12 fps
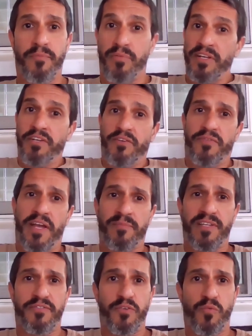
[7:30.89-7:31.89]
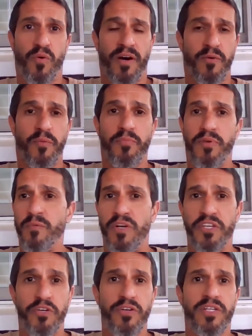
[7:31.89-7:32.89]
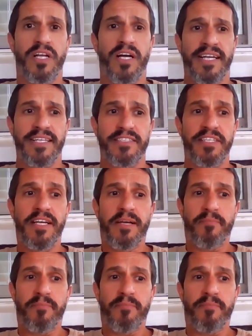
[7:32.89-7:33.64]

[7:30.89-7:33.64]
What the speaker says: Bring your family if you want, or bring one of your clients.